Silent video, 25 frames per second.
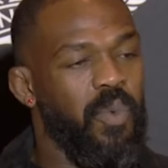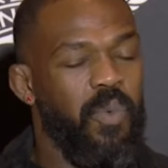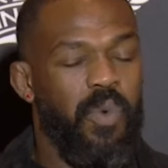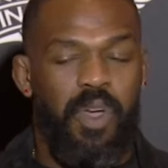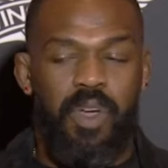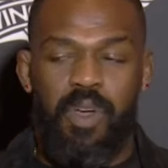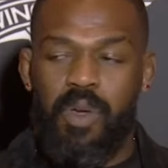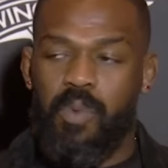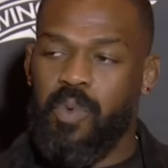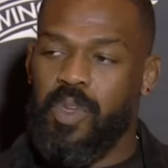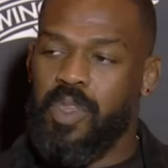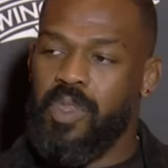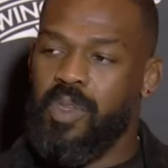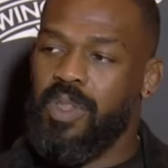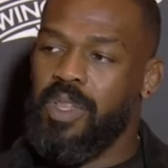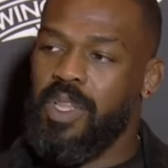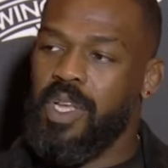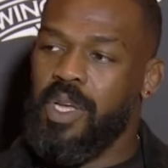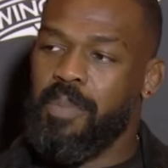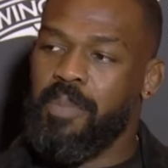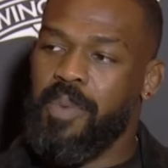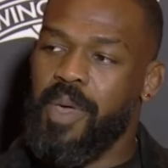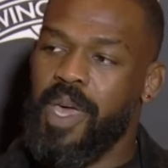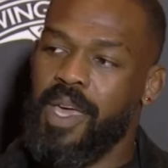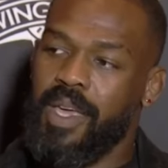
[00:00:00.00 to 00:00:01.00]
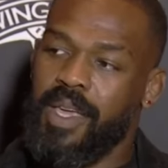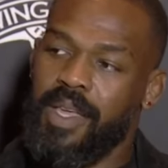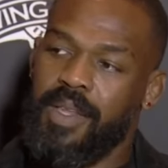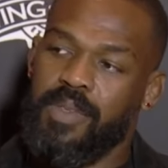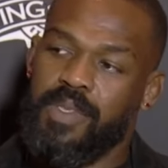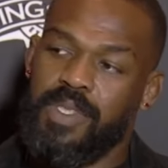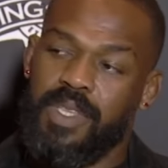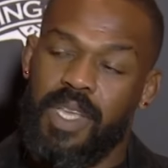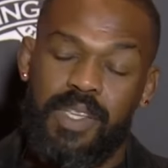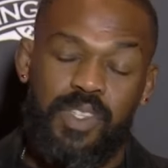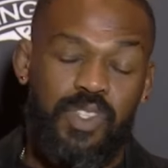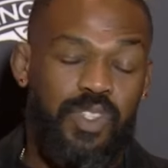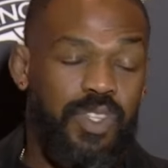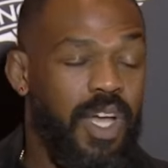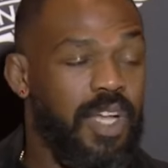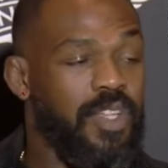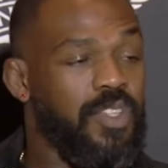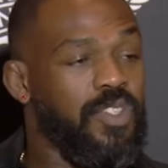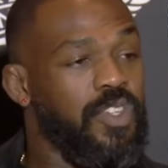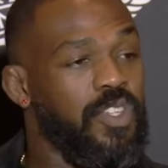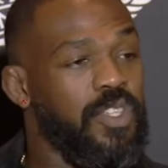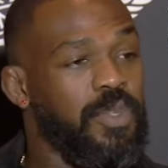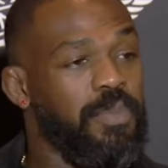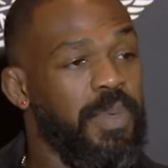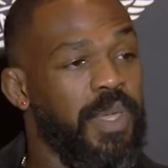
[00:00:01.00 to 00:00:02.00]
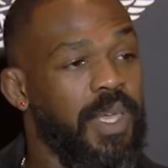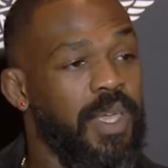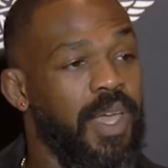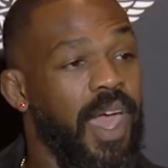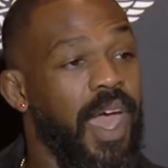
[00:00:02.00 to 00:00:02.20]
where when you look back and it's like, Jon just beat